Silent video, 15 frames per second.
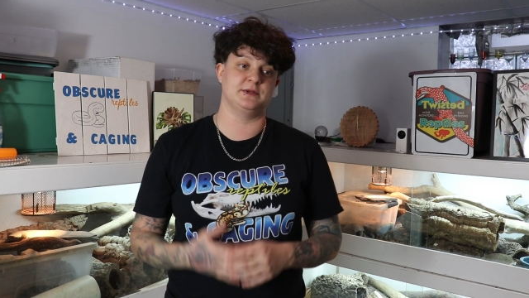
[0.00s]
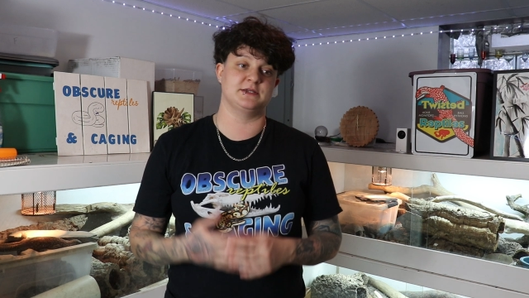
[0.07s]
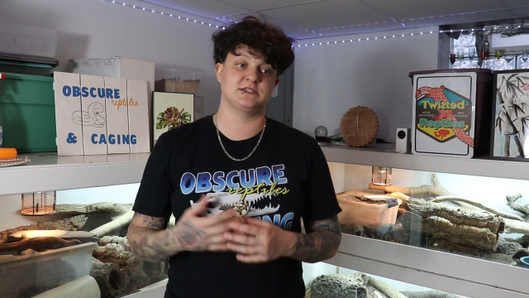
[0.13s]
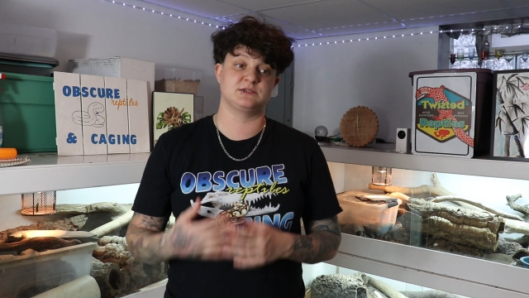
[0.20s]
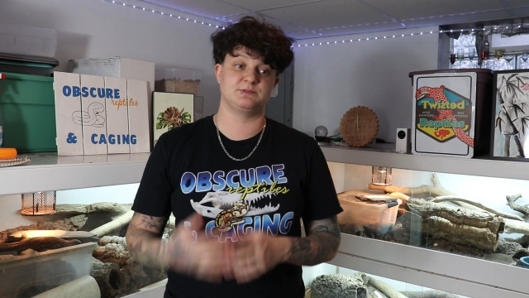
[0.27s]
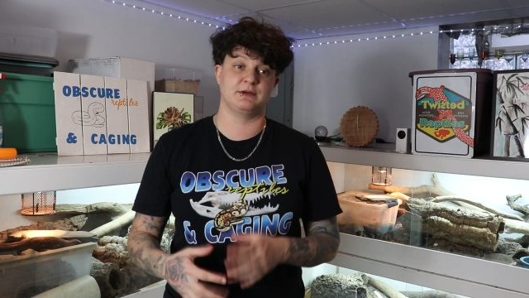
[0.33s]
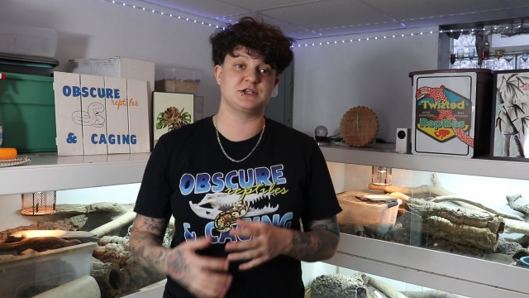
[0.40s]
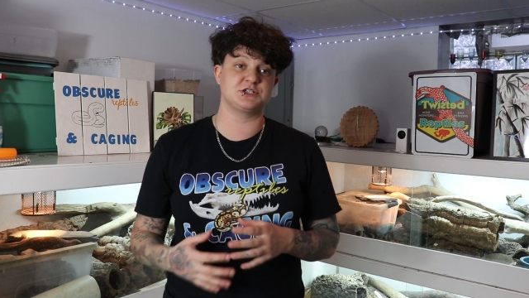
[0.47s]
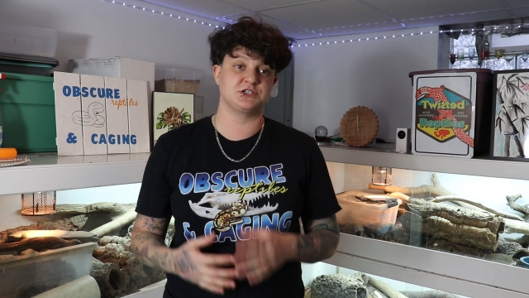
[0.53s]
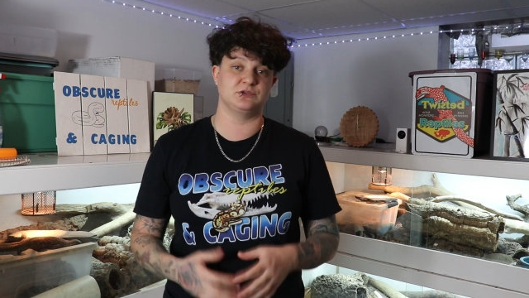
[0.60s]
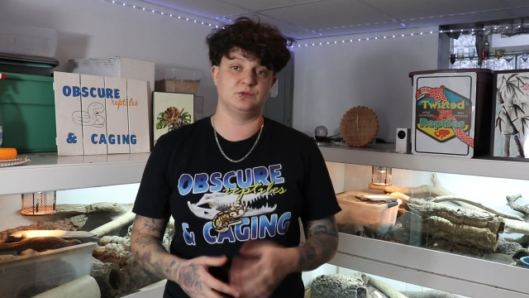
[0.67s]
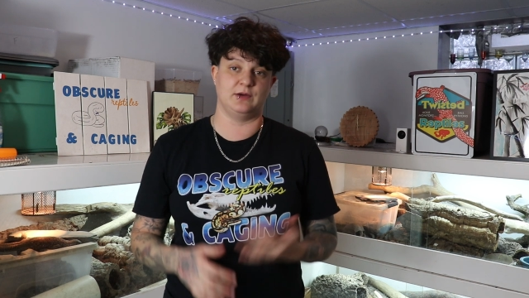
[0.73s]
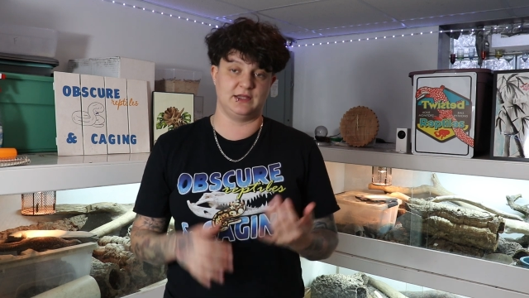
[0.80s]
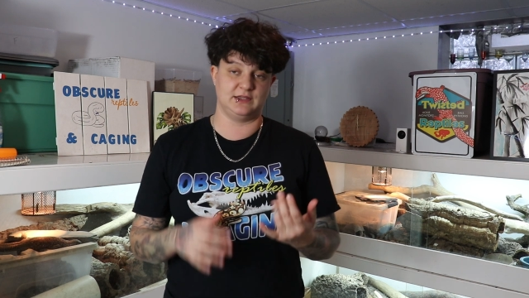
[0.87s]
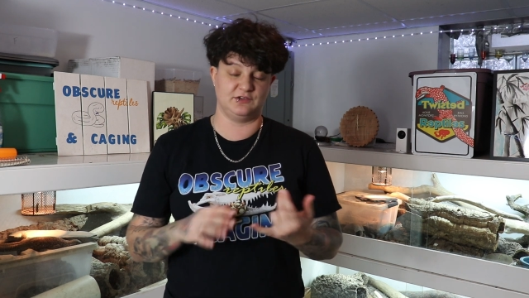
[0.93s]

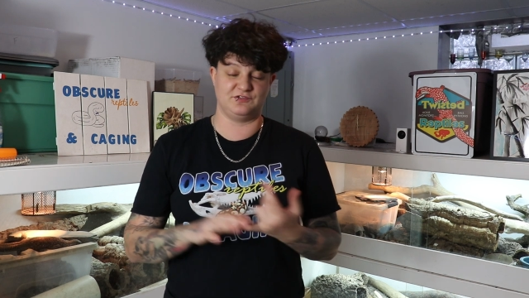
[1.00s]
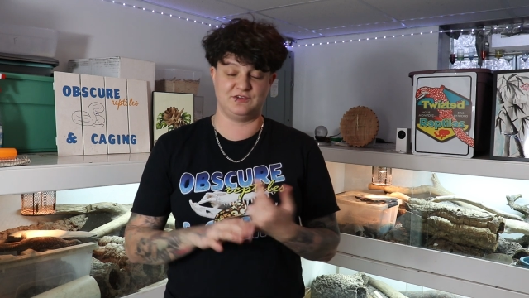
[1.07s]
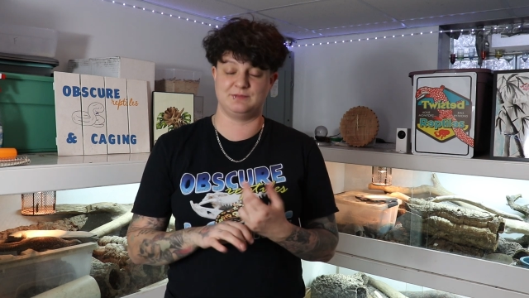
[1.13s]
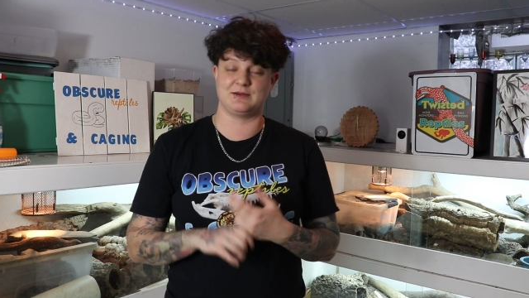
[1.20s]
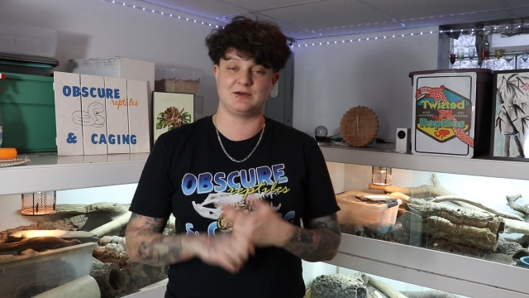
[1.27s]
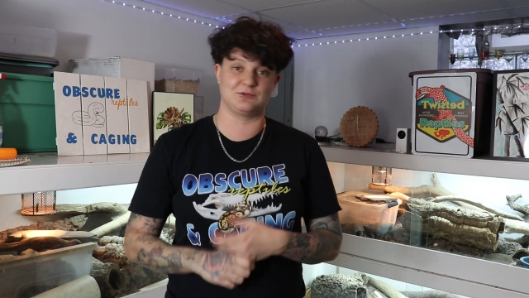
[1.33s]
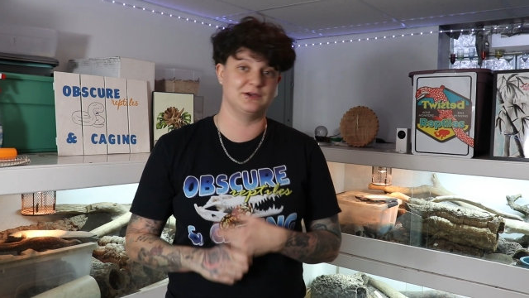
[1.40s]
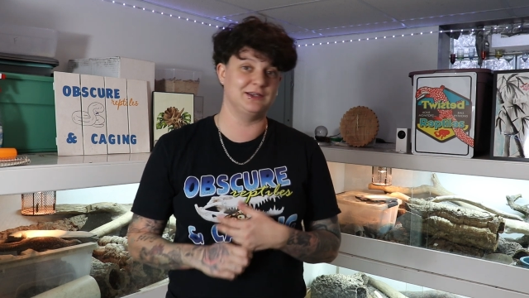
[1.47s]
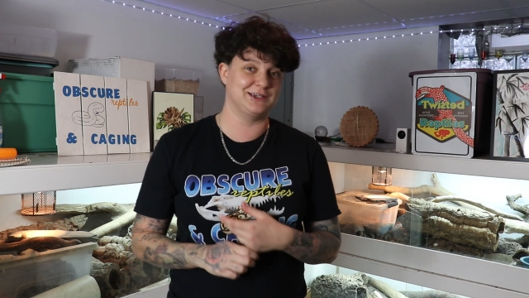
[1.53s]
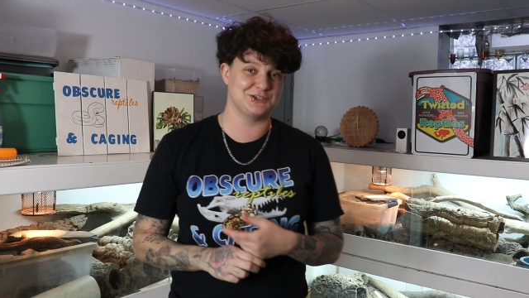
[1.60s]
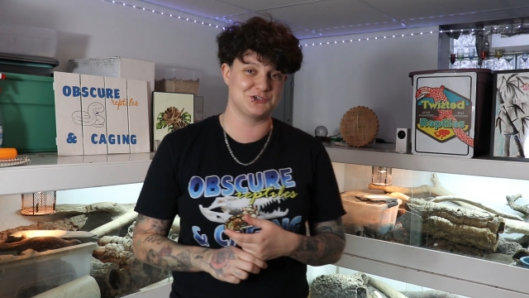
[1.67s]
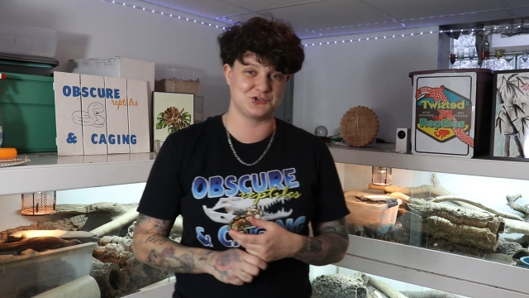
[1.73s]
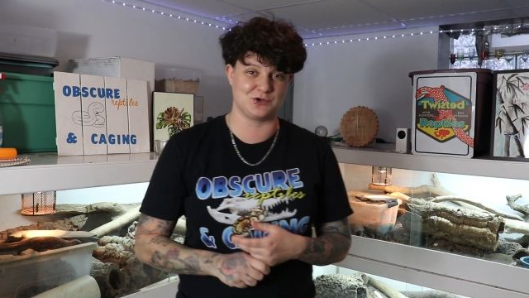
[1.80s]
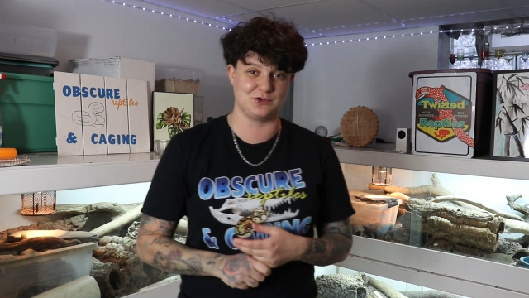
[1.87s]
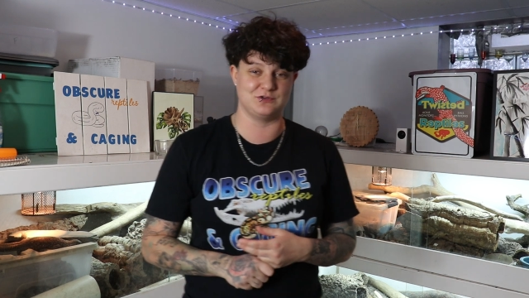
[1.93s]
especially when the female really
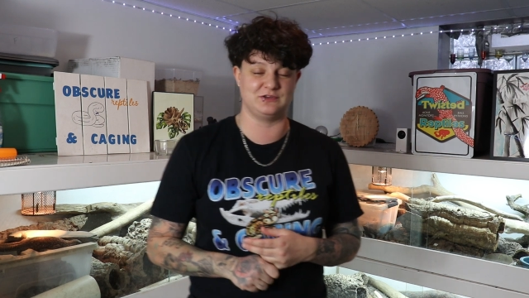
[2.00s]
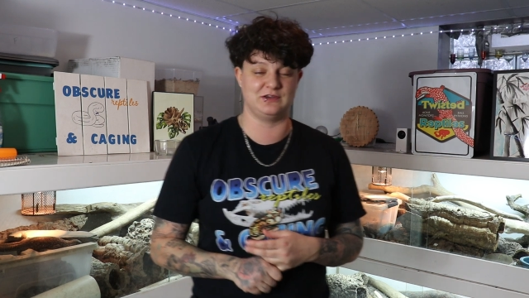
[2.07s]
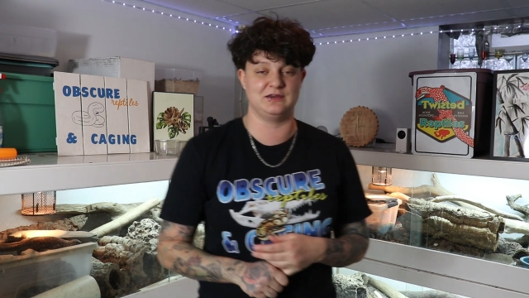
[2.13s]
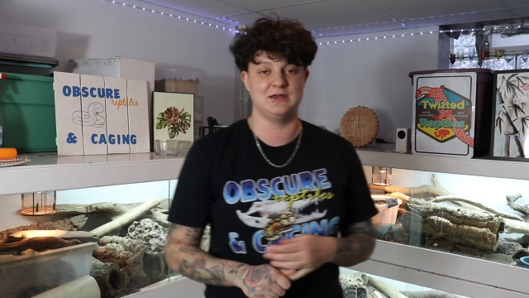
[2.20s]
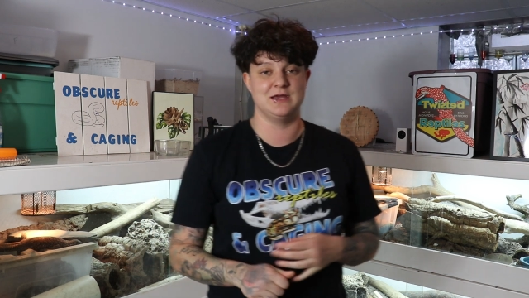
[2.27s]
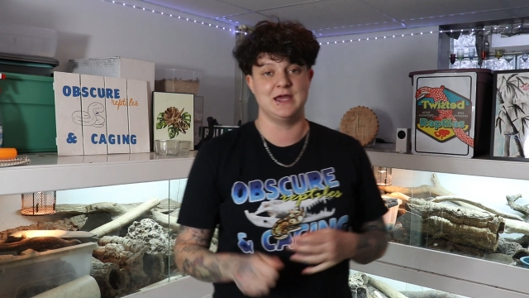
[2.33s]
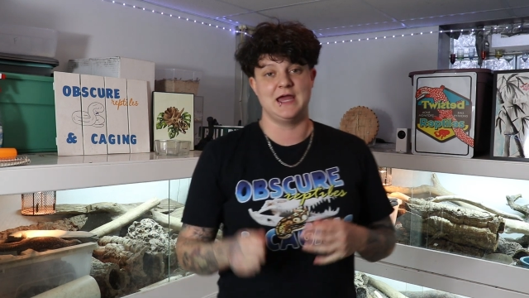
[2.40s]
controls it,